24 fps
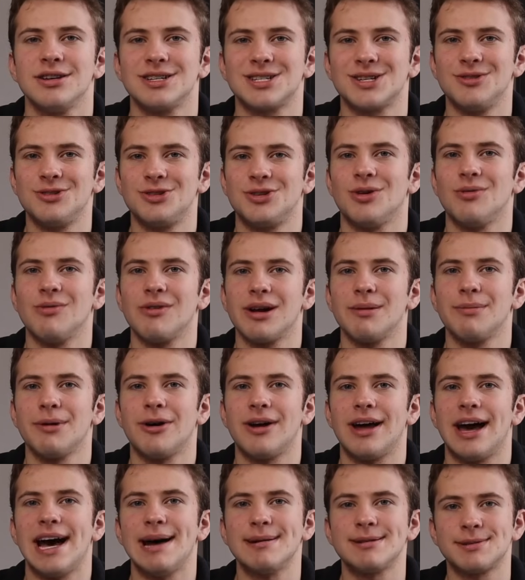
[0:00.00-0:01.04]
So don't worry
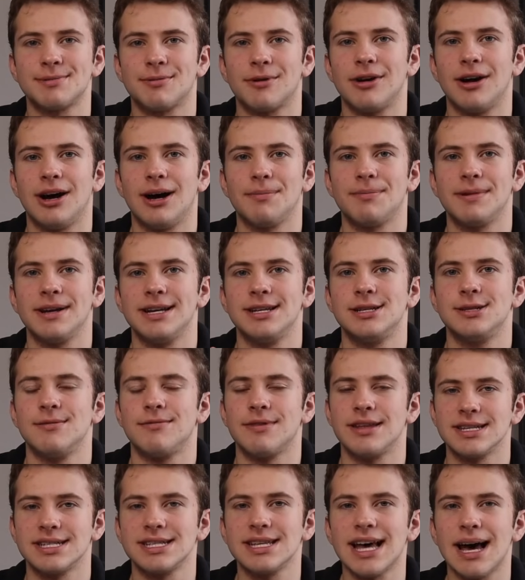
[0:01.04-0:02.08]
about app support updates
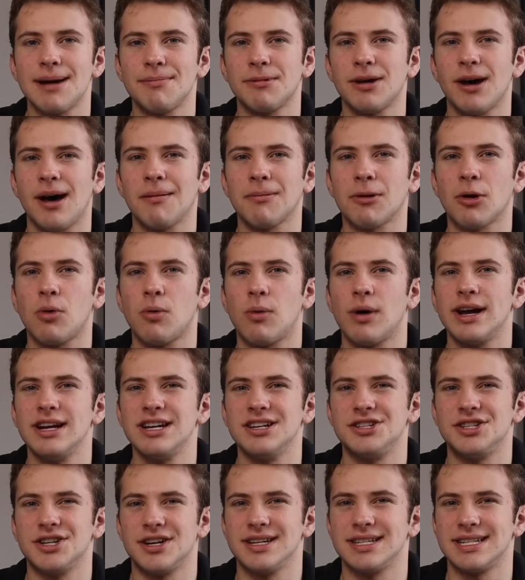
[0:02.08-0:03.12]
with this laptop
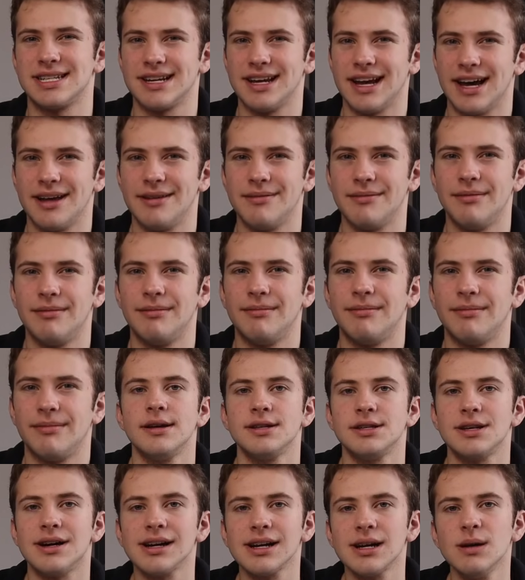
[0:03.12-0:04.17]
quite just yet.
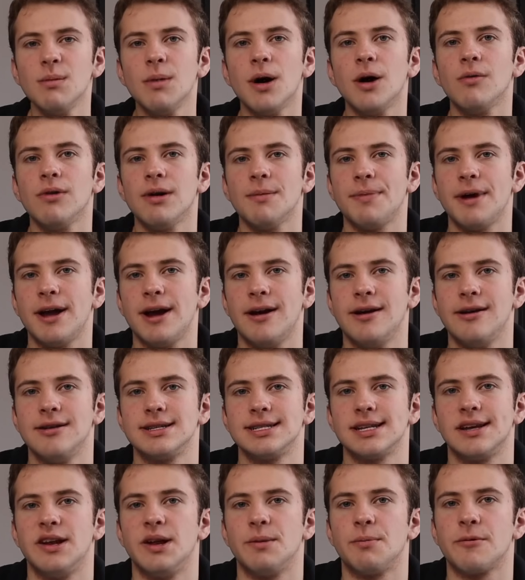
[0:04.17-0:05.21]
Talking about
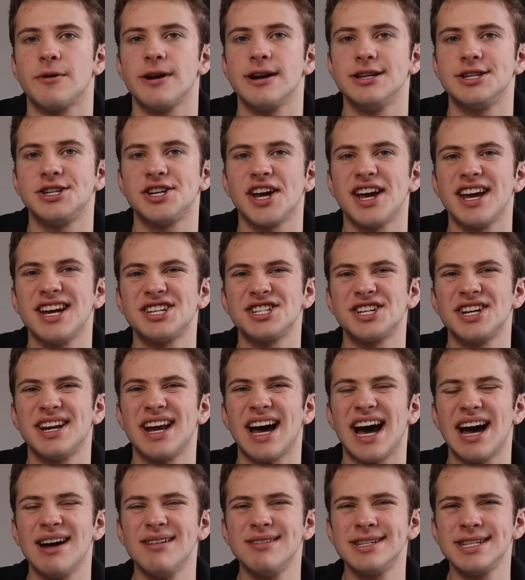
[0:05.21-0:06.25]
repairs and
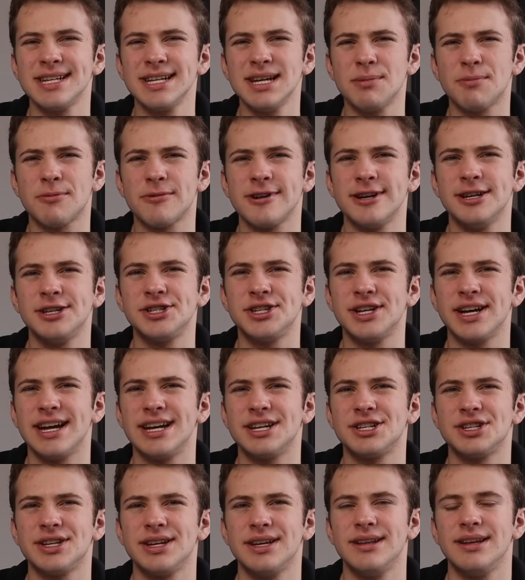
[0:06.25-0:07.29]
depreciation, I'd say
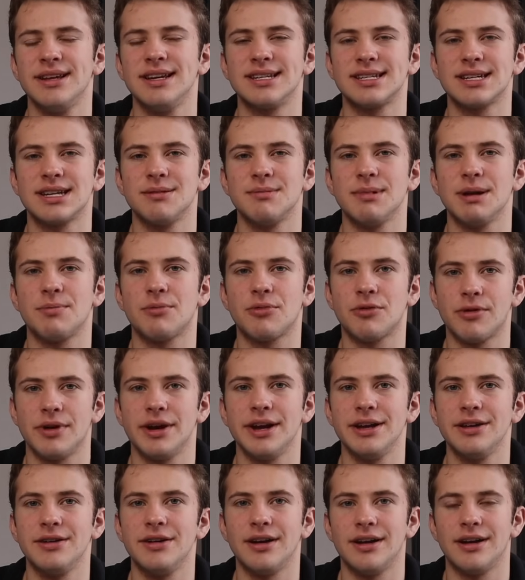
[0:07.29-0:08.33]
depreciation is gonna be
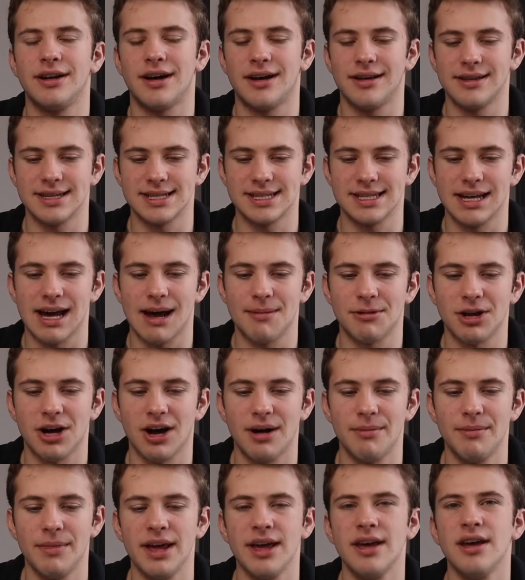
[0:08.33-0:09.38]
pretty good on this
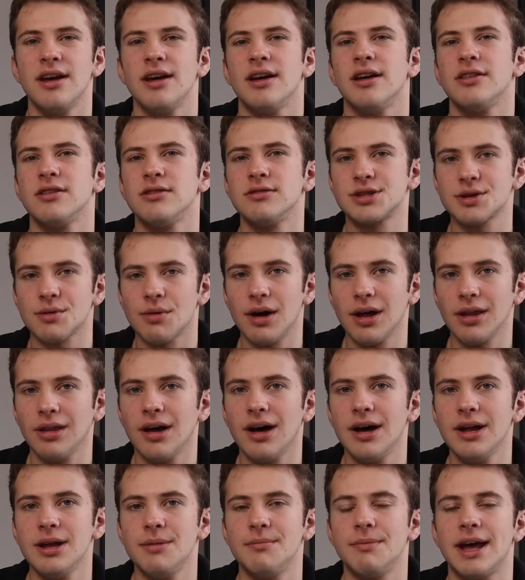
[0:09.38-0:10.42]
laptop. There's quite a
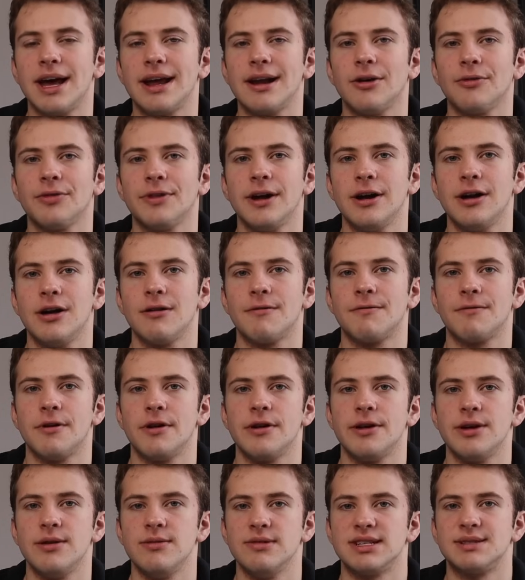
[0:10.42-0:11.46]
lot of demand out there for
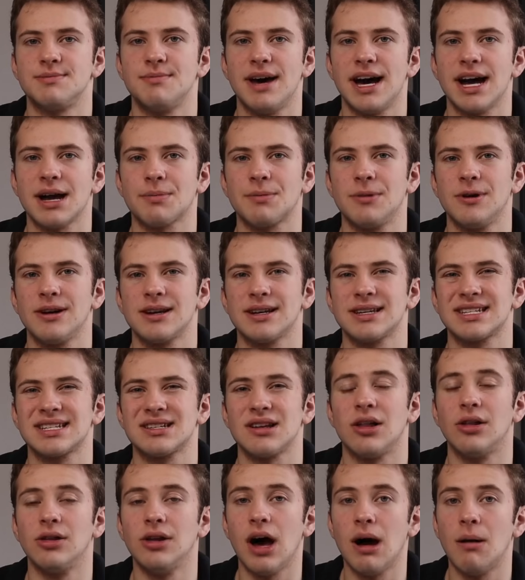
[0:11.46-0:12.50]
used MacBooks,
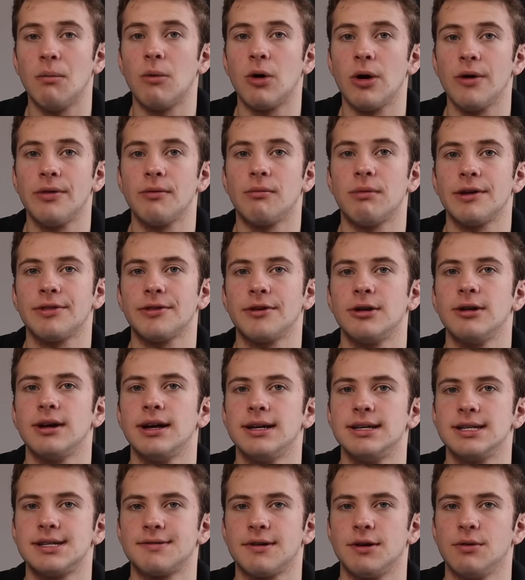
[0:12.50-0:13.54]
a lot more than what there
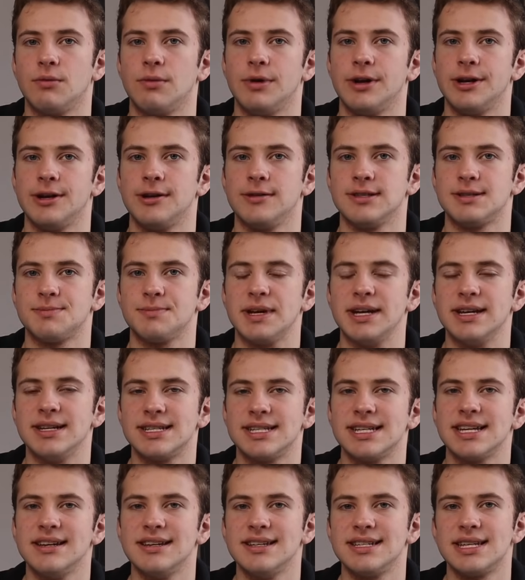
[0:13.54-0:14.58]
is for Windows
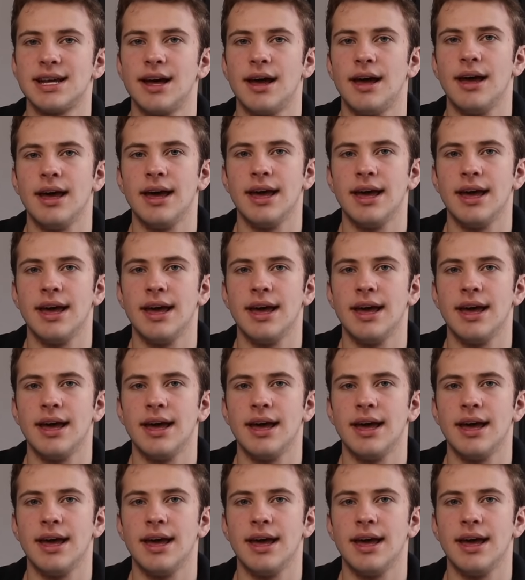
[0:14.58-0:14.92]
PCs.